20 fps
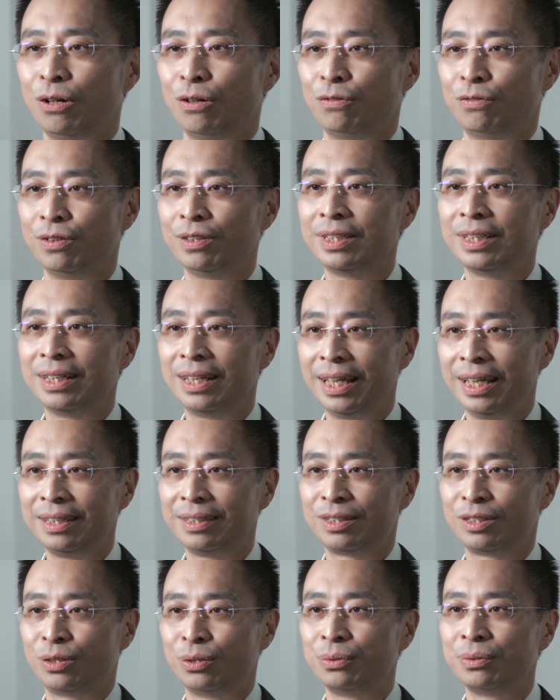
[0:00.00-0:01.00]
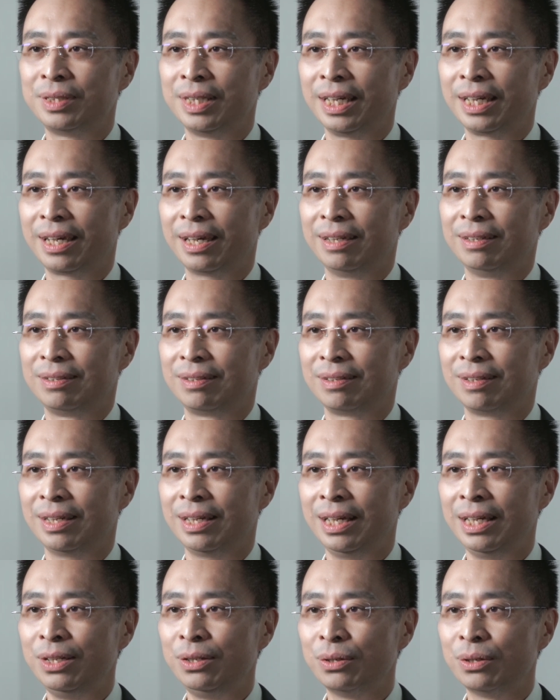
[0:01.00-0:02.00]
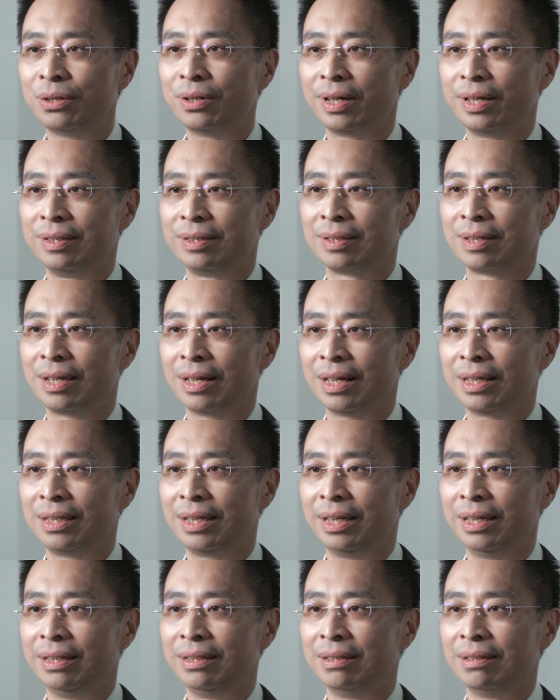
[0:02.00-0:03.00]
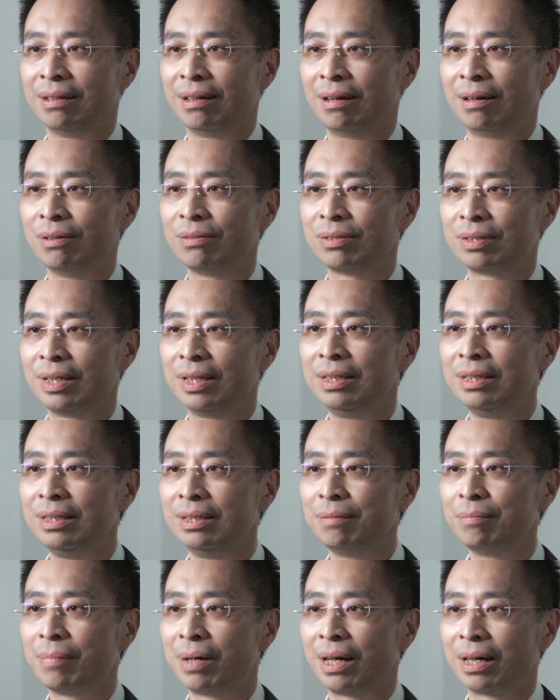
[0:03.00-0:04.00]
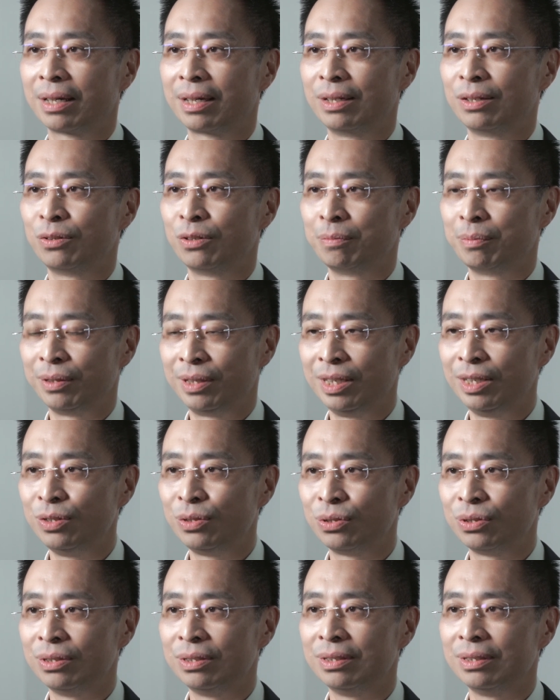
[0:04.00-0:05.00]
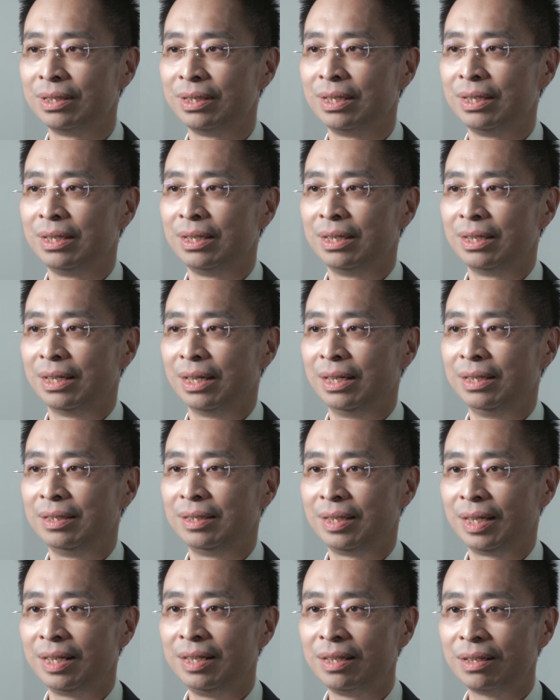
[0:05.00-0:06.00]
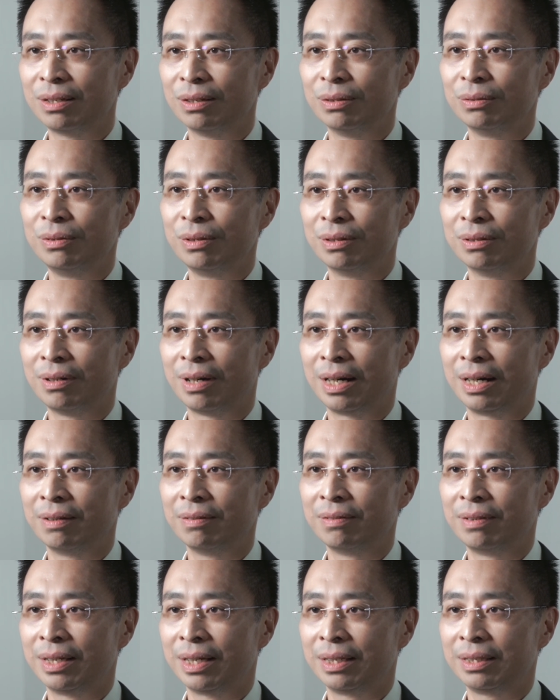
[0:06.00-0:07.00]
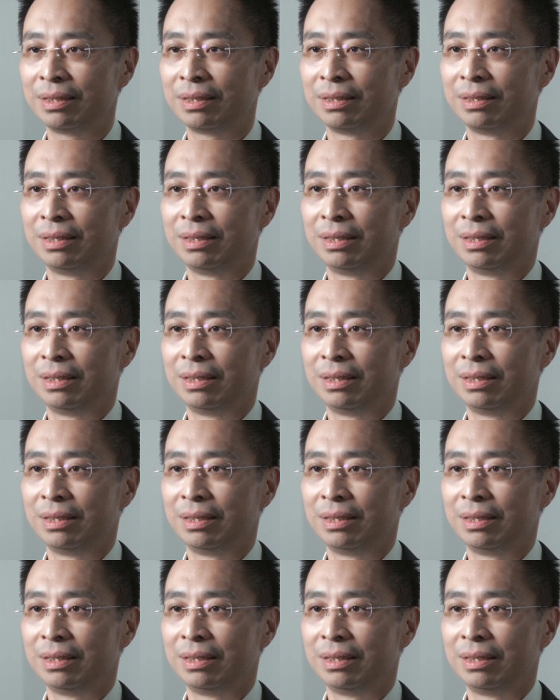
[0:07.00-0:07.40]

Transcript: For the last two decades, AUO has got an outstanding market reputation and technical know-how that